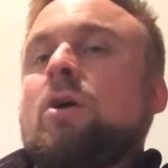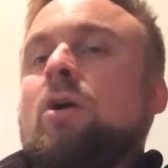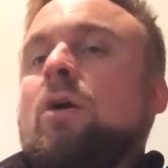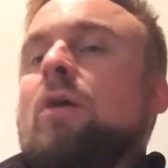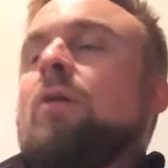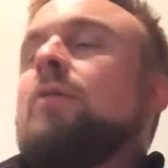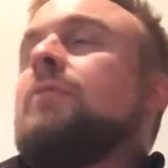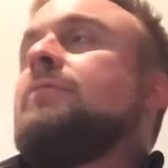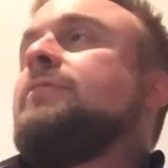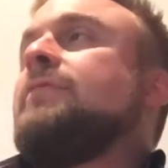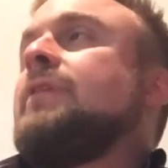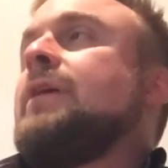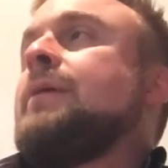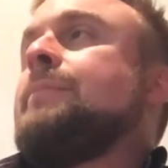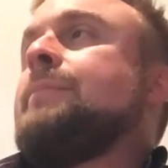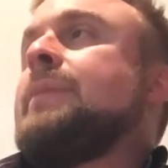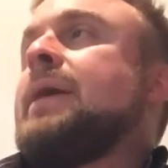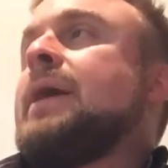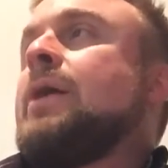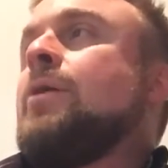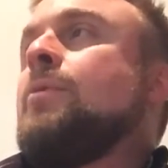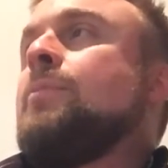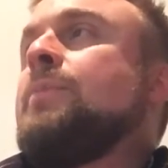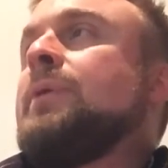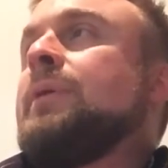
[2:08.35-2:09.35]
of
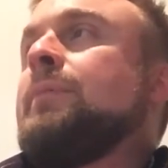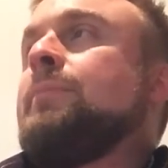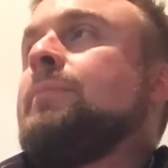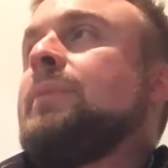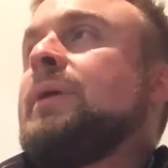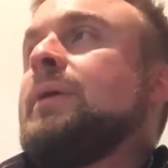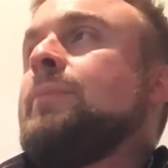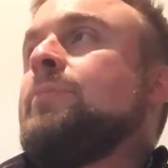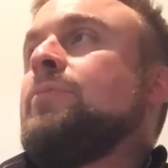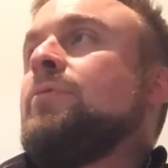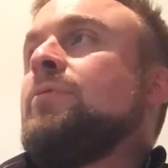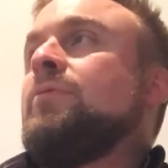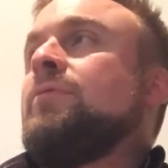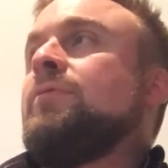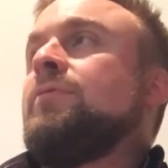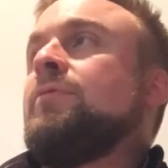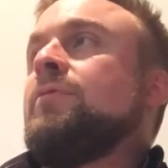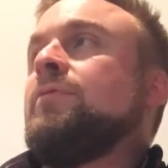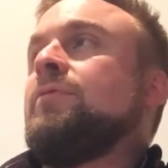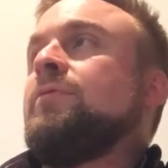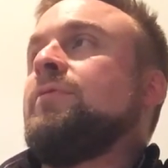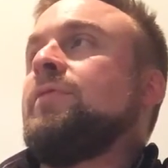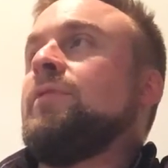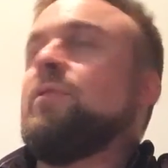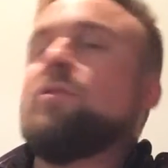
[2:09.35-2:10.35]
helping people
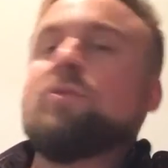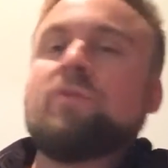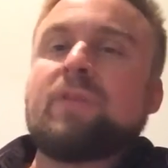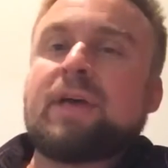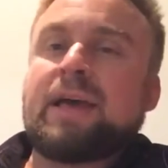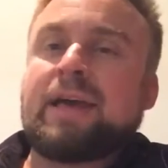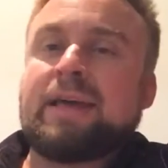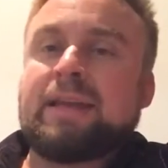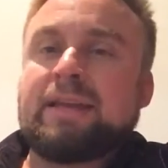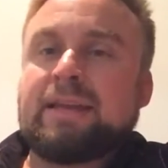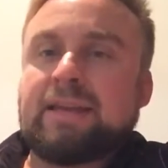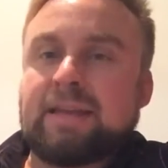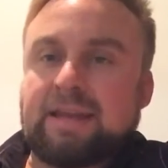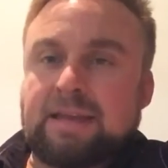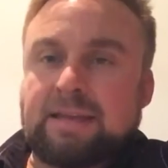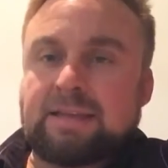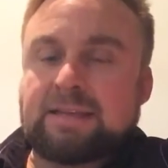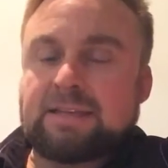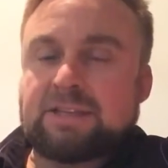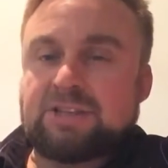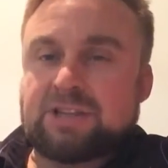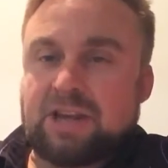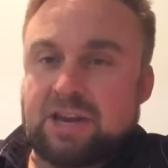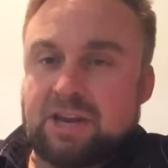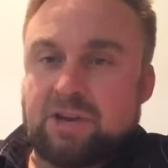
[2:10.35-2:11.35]
fulfill their
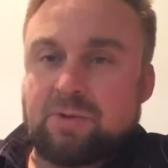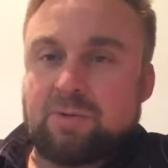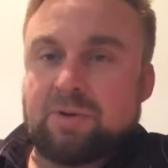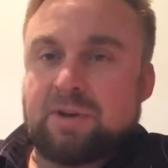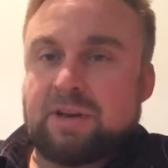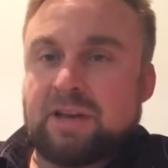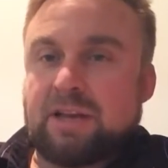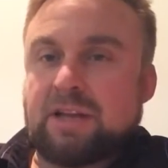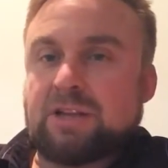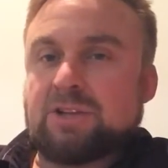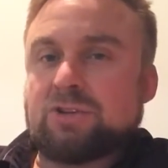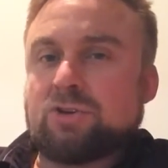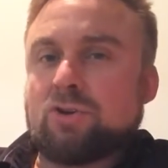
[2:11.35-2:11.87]
needs, genuine needs,